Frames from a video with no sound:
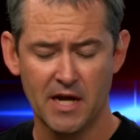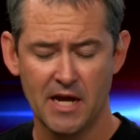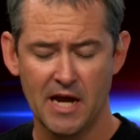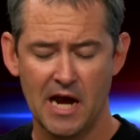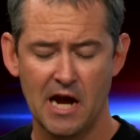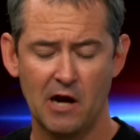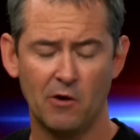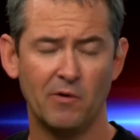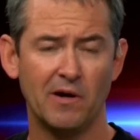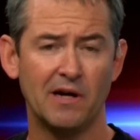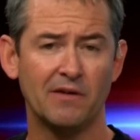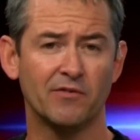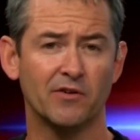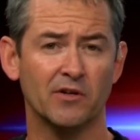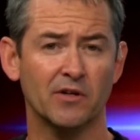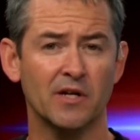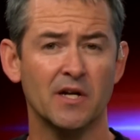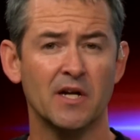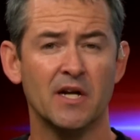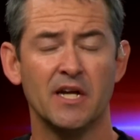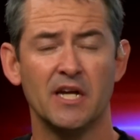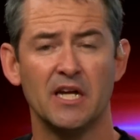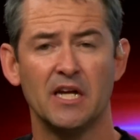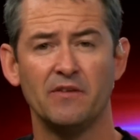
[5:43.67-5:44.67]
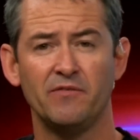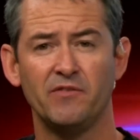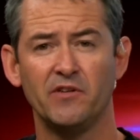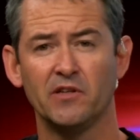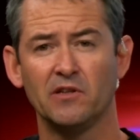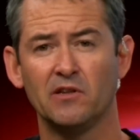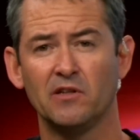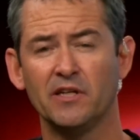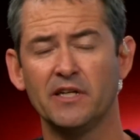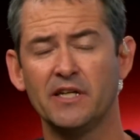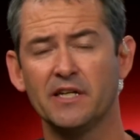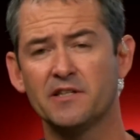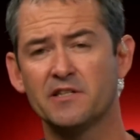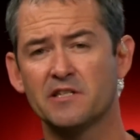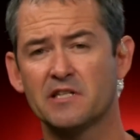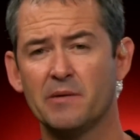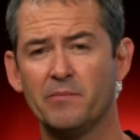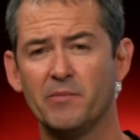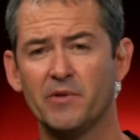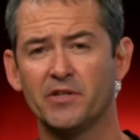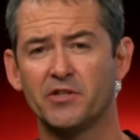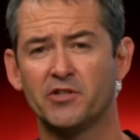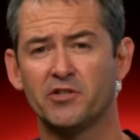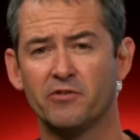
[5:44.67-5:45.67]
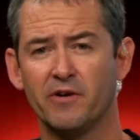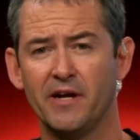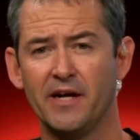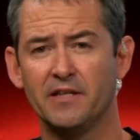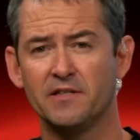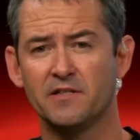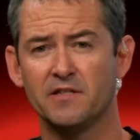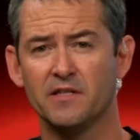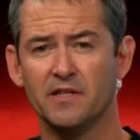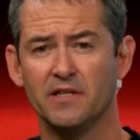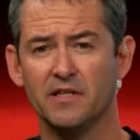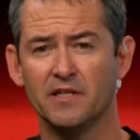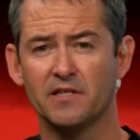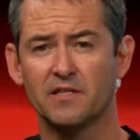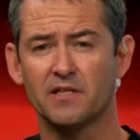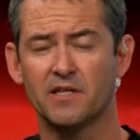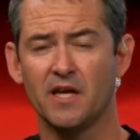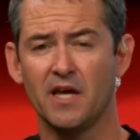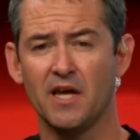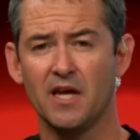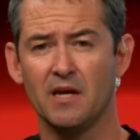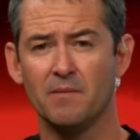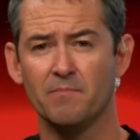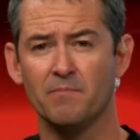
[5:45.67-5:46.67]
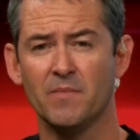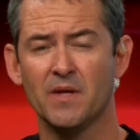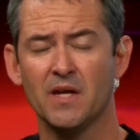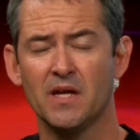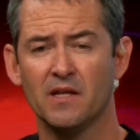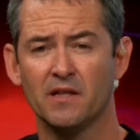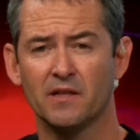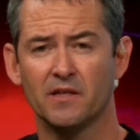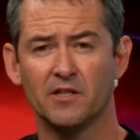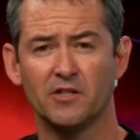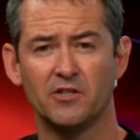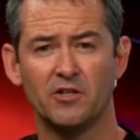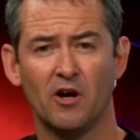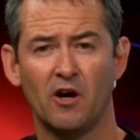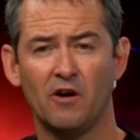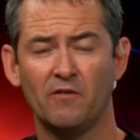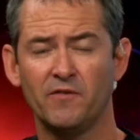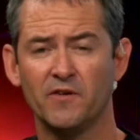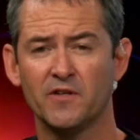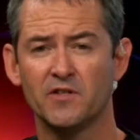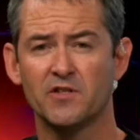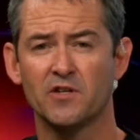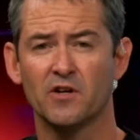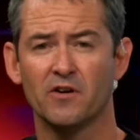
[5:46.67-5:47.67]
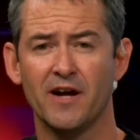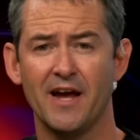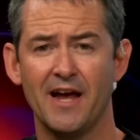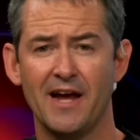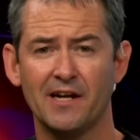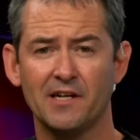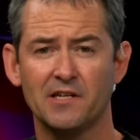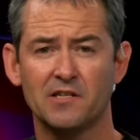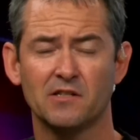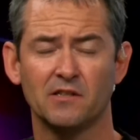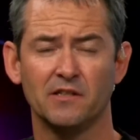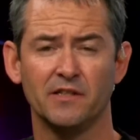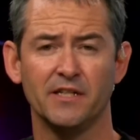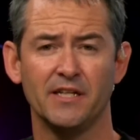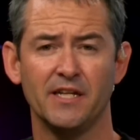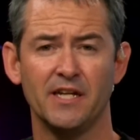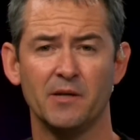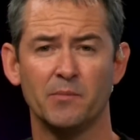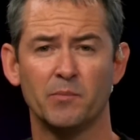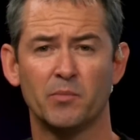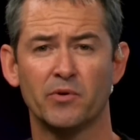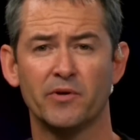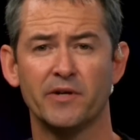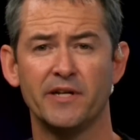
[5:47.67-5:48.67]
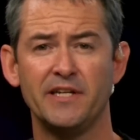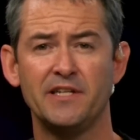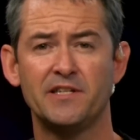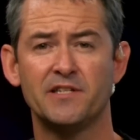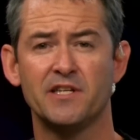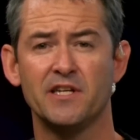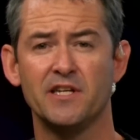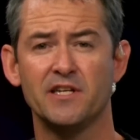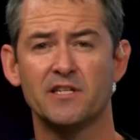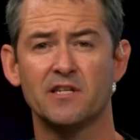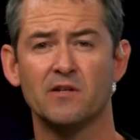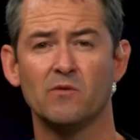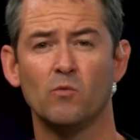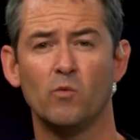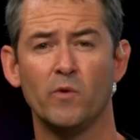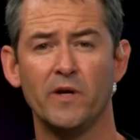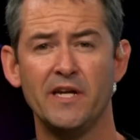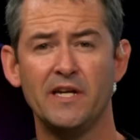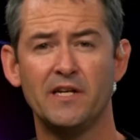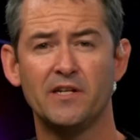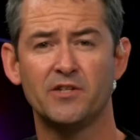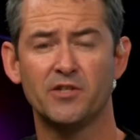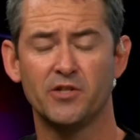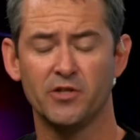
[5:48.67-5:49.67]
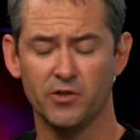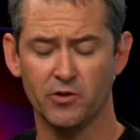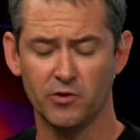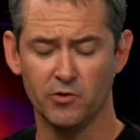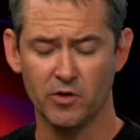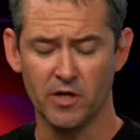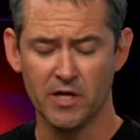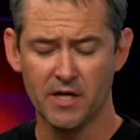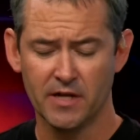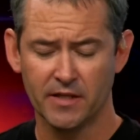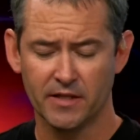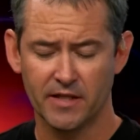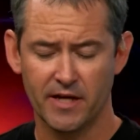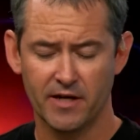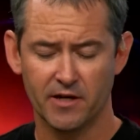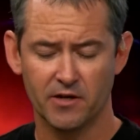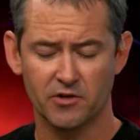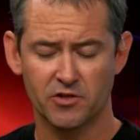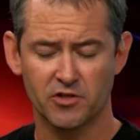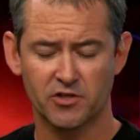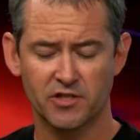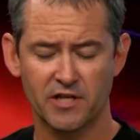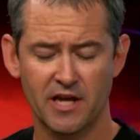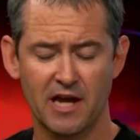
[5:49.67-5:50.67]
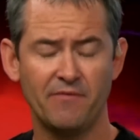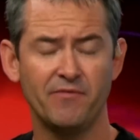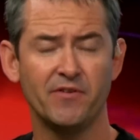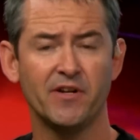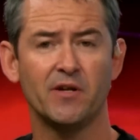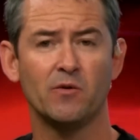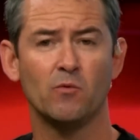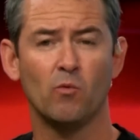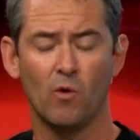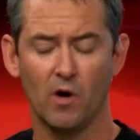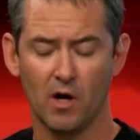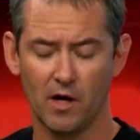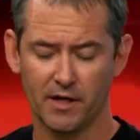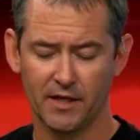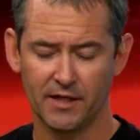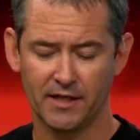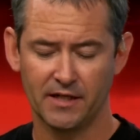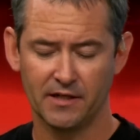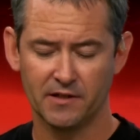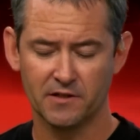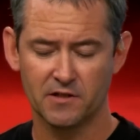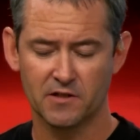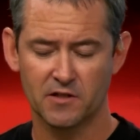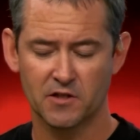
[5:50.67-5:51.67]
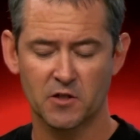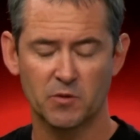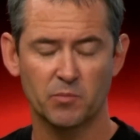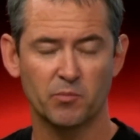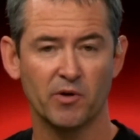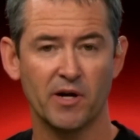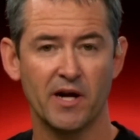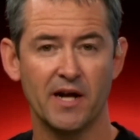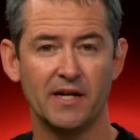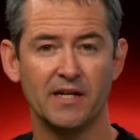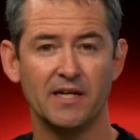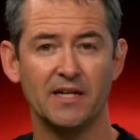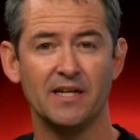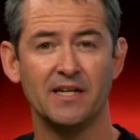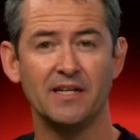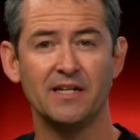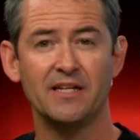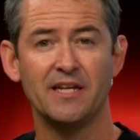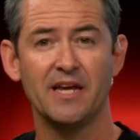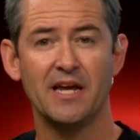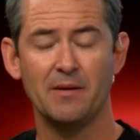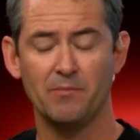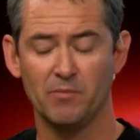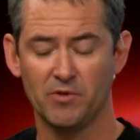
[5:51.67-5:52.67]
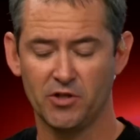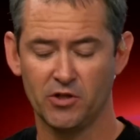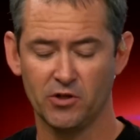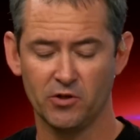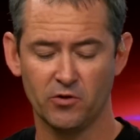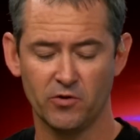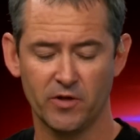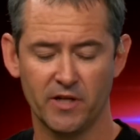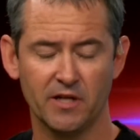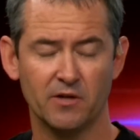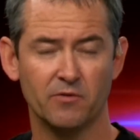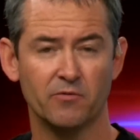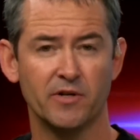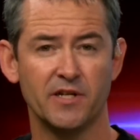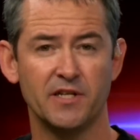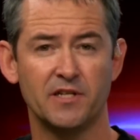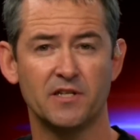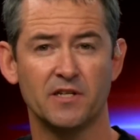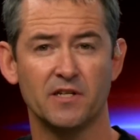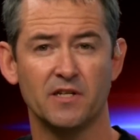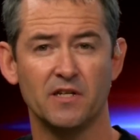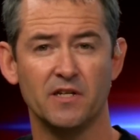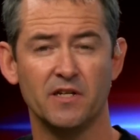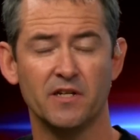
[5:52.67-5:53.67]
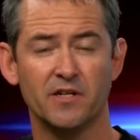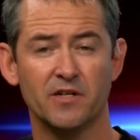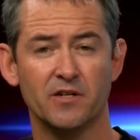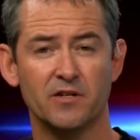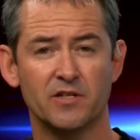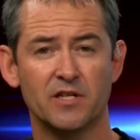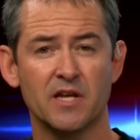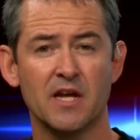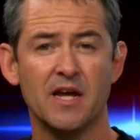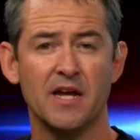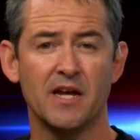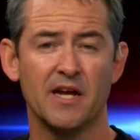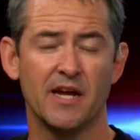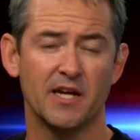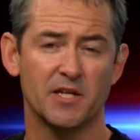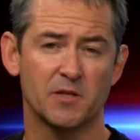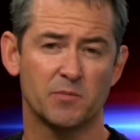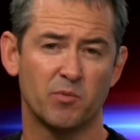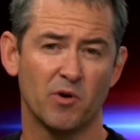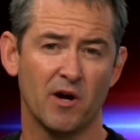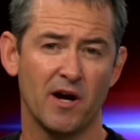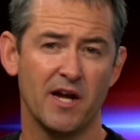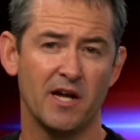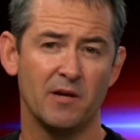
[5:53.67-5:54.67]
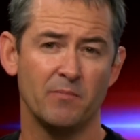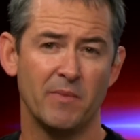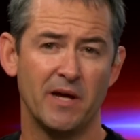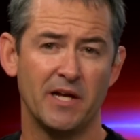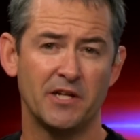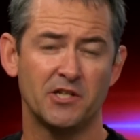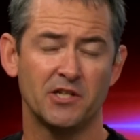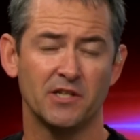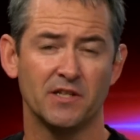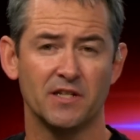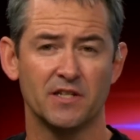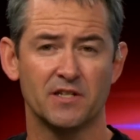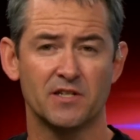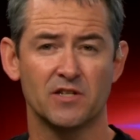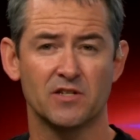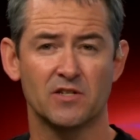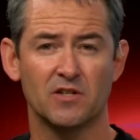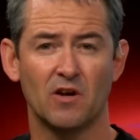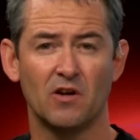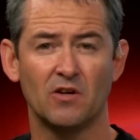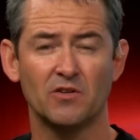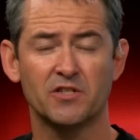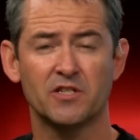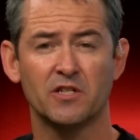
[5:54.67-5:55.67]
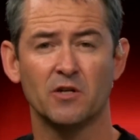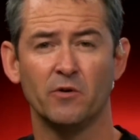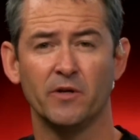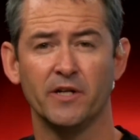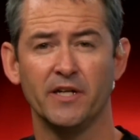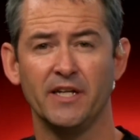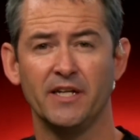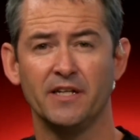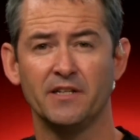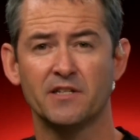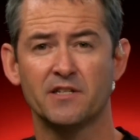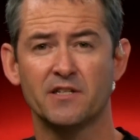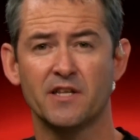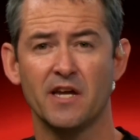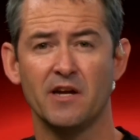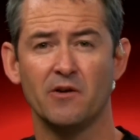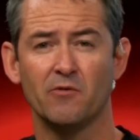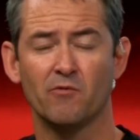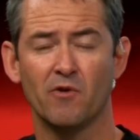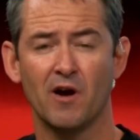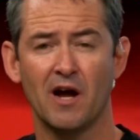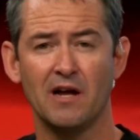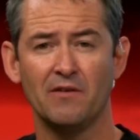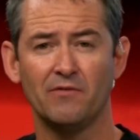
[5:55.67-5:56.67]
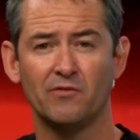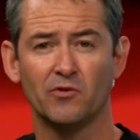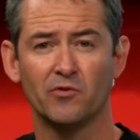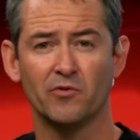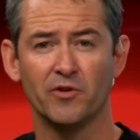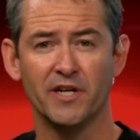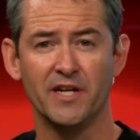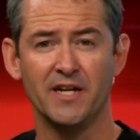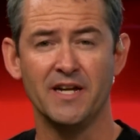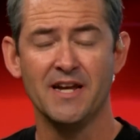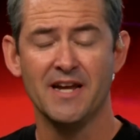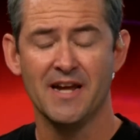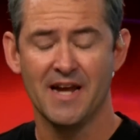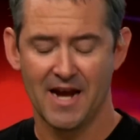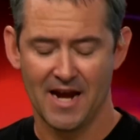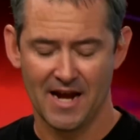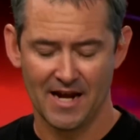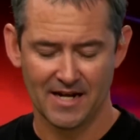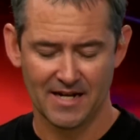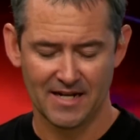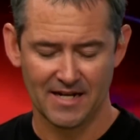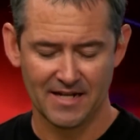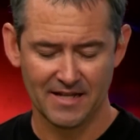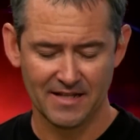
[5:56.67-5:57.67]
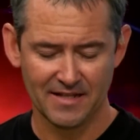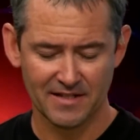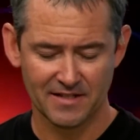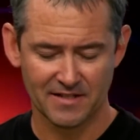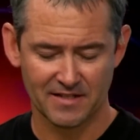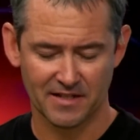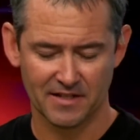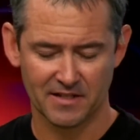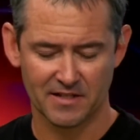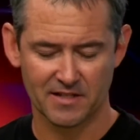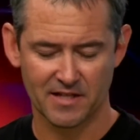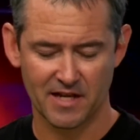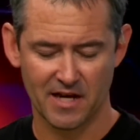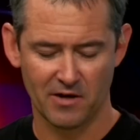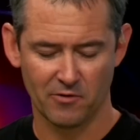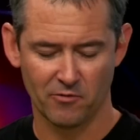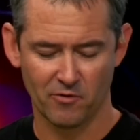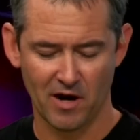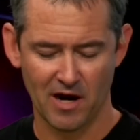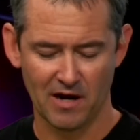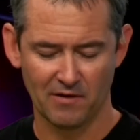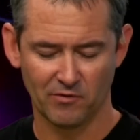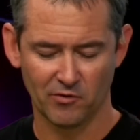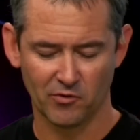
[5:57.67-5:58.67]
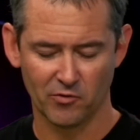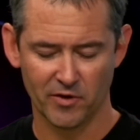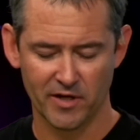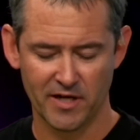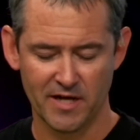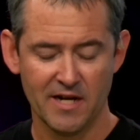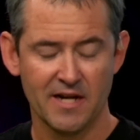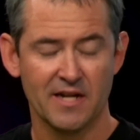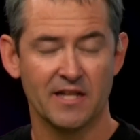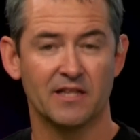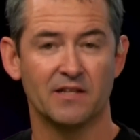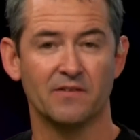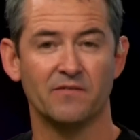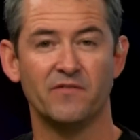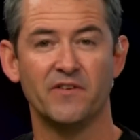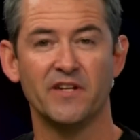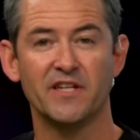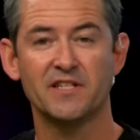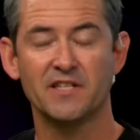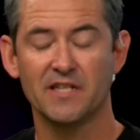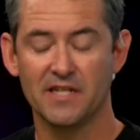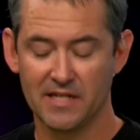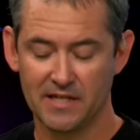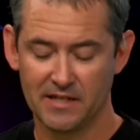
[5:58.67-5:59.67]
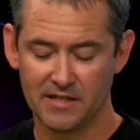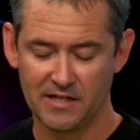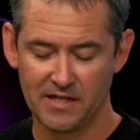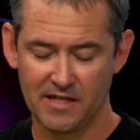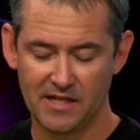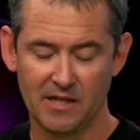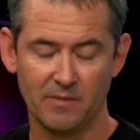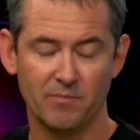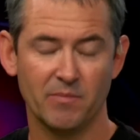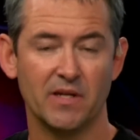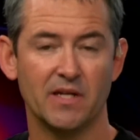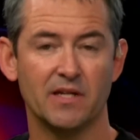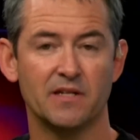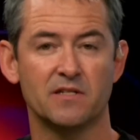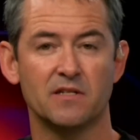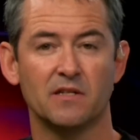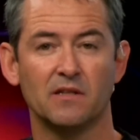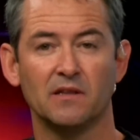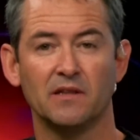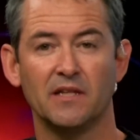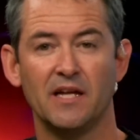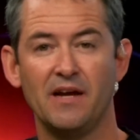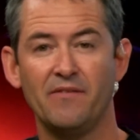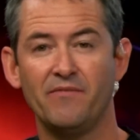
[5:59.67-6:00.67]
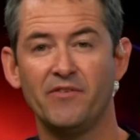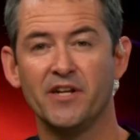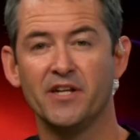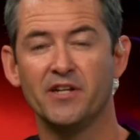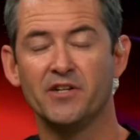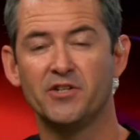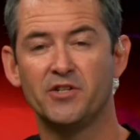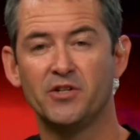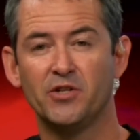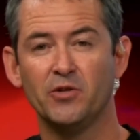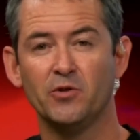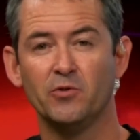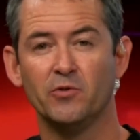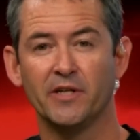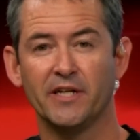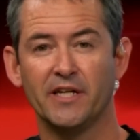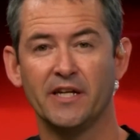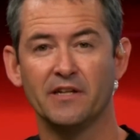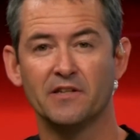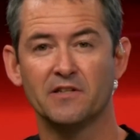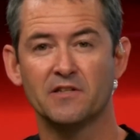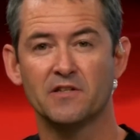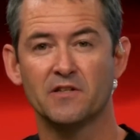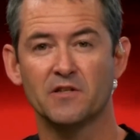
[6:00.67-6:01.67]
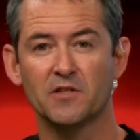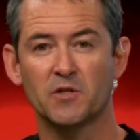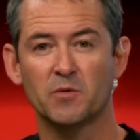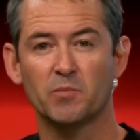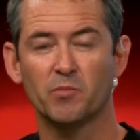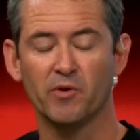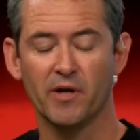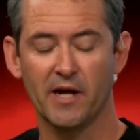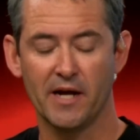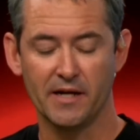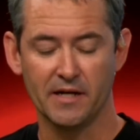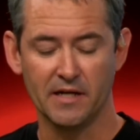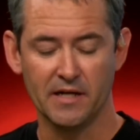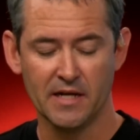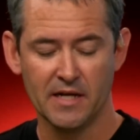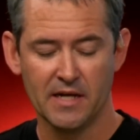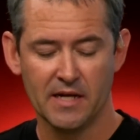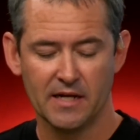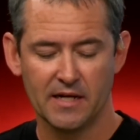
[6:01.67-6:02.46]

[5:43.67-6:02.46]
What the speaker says: However, if you look at some of the trends in this game, the Dolphins are excellent in preseason week two. They are 7-1 against the spread in game two in recent years. As Bryan mentioned, this is also an in-state rivalry, and in this in-state rivalry, the visiting team is 11-2 against the spread.